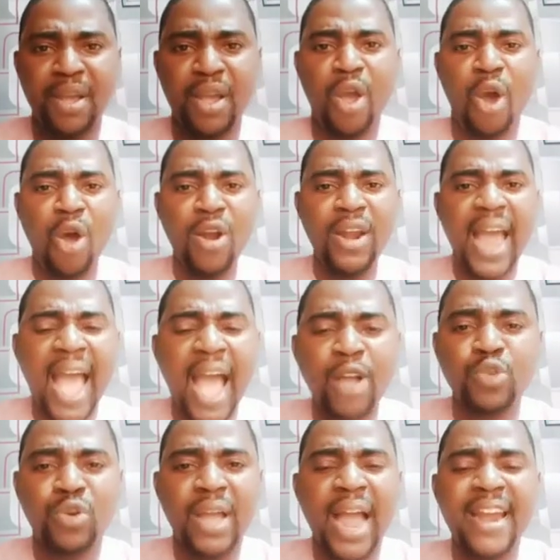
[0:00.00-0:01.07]
on how
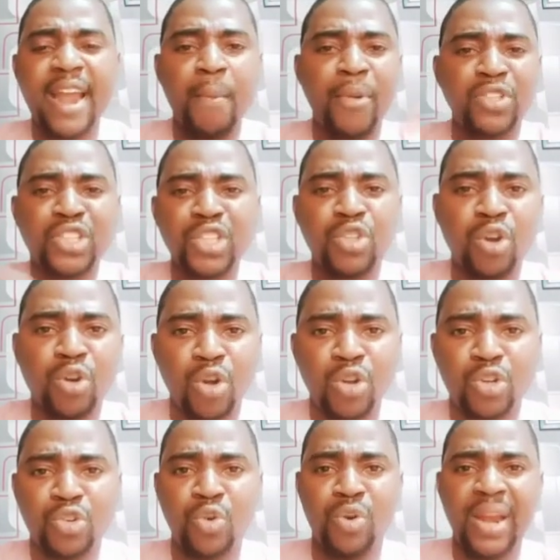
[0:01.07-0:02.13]
to carry out mosquito
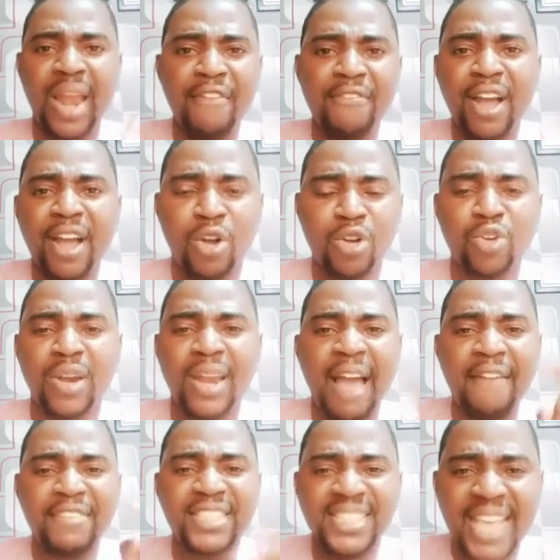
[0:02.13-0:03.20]
control,
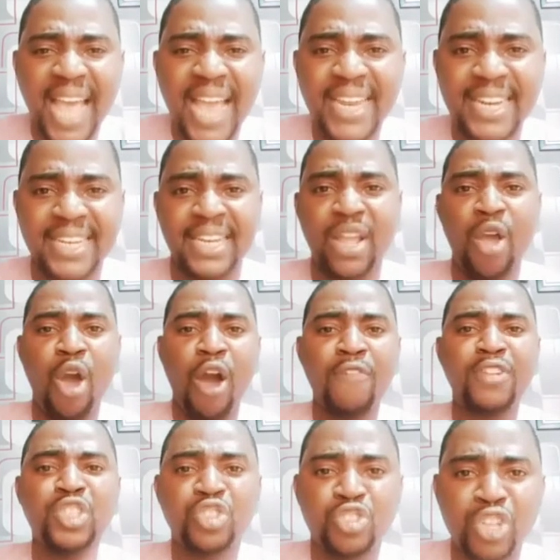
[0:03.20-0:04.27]
larviciding of
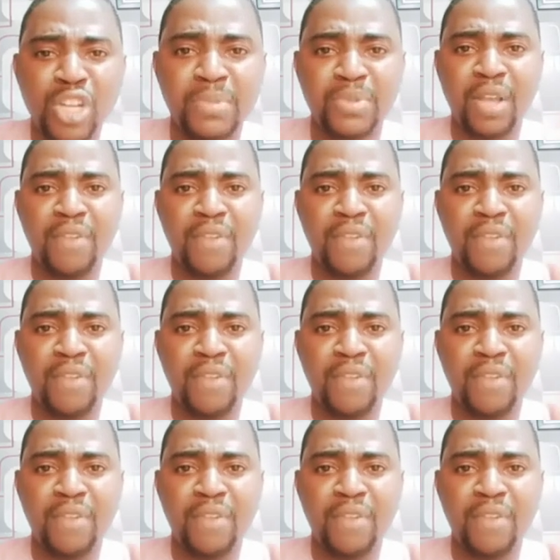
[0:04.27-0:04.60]
the streams,